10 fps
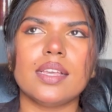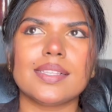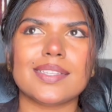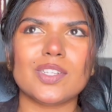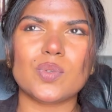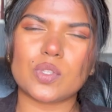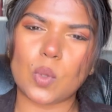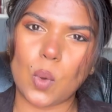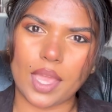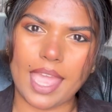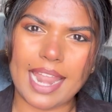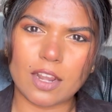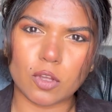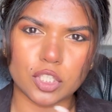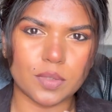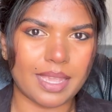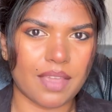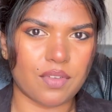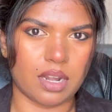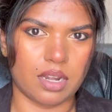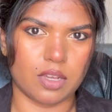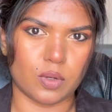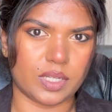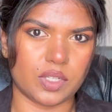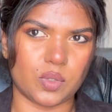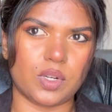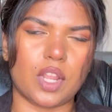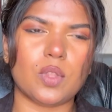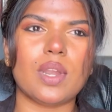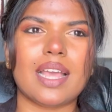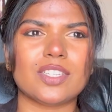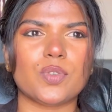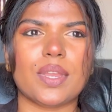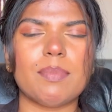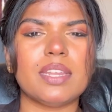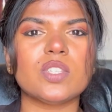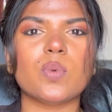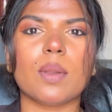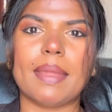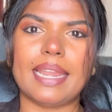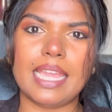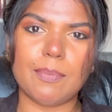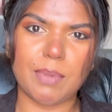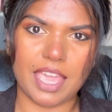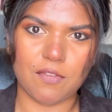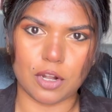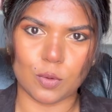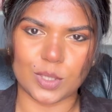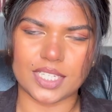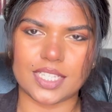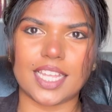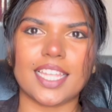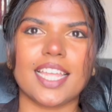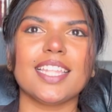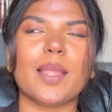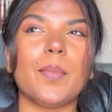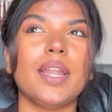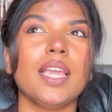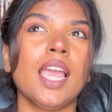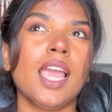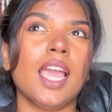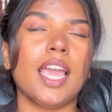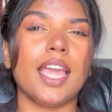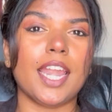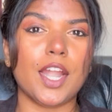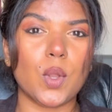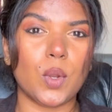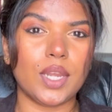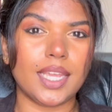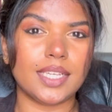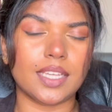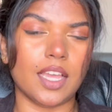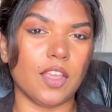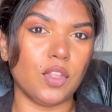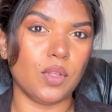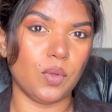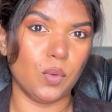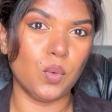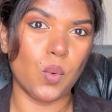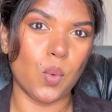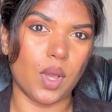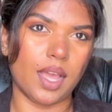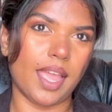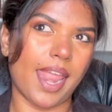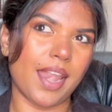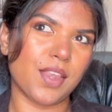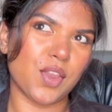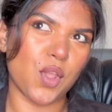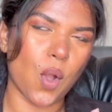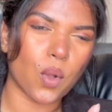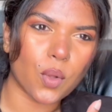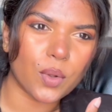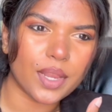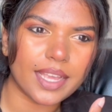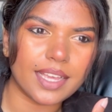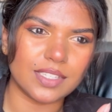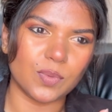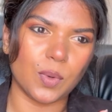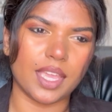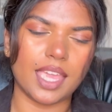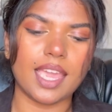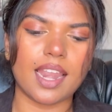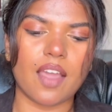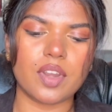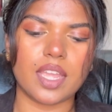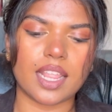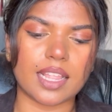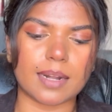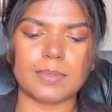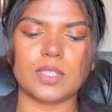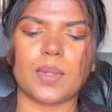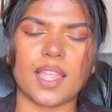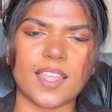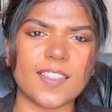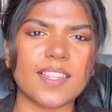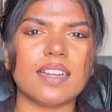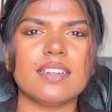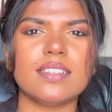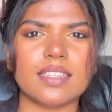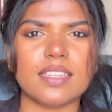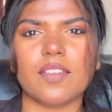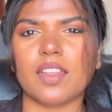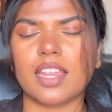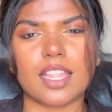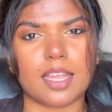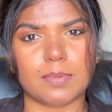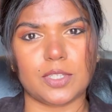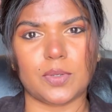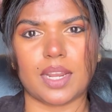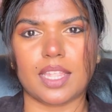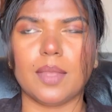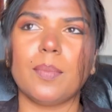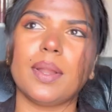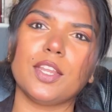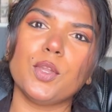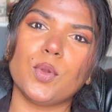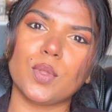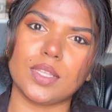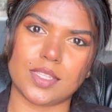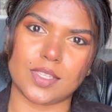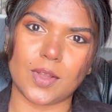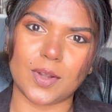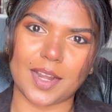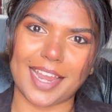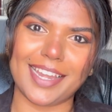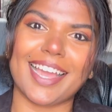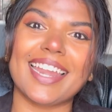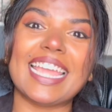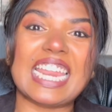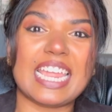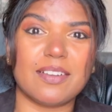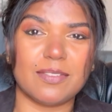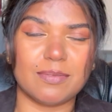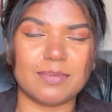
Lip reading: so it was okay and korchu behavioral questions undayirunnu. Last 10 minutes were mainly behavioral questions. Adayathu nammal rendu colleagues you and your colleague is working and avar ingane tarpichu parayi idaanu seri nu avar ingane tarpichu parayunnu but you know this is not right angane engineyanu